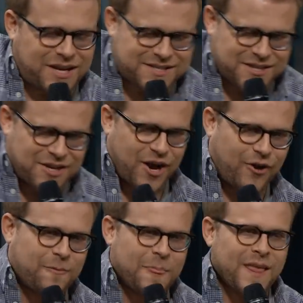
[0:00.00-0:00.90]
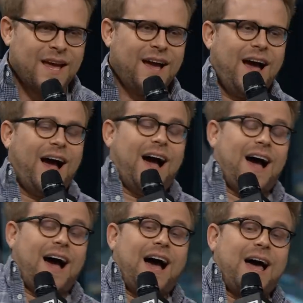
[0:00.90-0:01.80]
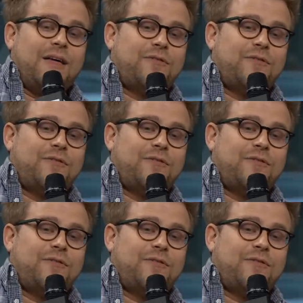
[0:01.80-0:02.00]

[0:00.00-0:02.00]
needs to know. Uh,